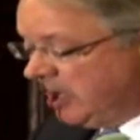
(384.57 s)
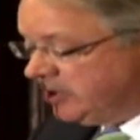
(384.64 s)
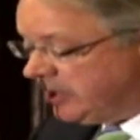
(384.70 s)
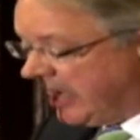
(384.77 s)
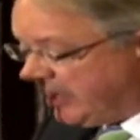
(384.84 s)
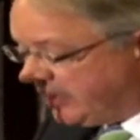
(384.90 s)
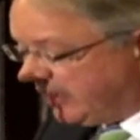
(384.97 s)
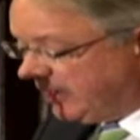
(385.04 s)

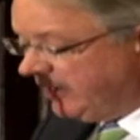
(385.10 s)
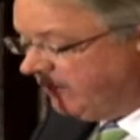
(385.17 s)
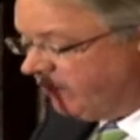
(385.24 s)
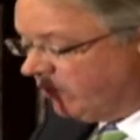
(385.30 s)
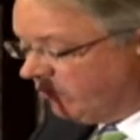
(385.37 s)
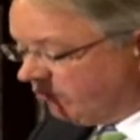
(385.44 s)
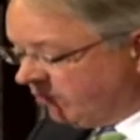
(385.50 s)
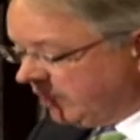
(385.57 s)
to
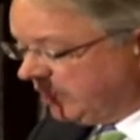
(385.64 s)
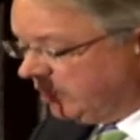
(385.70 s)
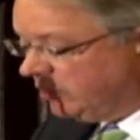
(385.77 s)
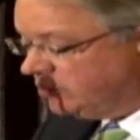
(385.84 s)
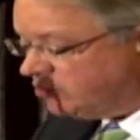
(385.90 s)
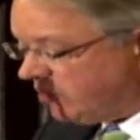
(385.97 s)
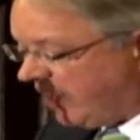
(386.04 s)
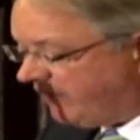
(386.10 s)
deliver
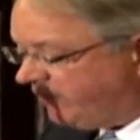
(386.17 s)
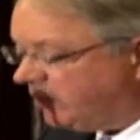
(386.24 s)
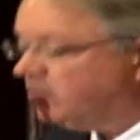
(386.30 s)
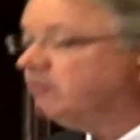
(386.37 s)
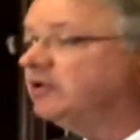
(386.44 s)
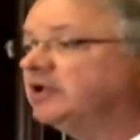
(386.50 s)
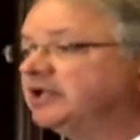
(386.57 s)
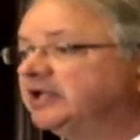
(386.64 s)
real traffic
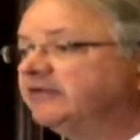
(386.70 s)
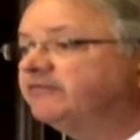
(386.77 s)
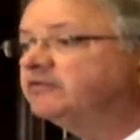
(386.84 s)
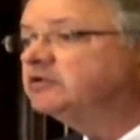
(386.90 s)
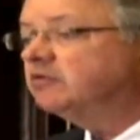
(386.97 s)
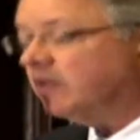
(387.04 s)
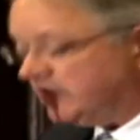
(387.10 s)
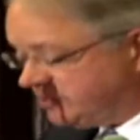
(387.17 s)

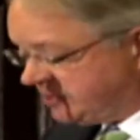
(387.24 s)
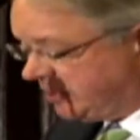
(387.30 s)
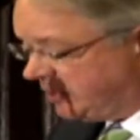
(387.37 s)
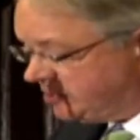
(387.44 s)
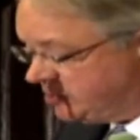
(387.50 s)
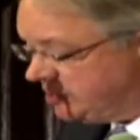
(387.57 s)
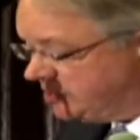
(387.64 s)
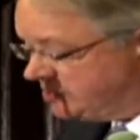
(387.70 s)
relief to our
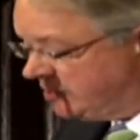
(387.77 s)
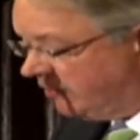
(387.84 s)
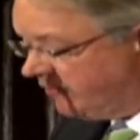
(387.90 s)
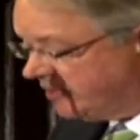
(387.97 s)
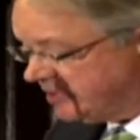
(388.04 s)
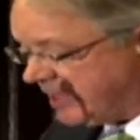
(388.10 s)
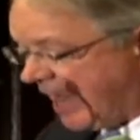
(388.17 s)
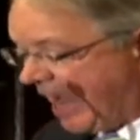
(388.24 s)
citizens
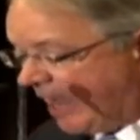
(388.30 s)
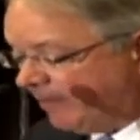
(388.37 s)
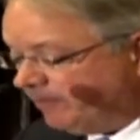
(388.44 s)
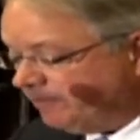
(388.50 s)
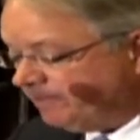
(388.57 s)
over time.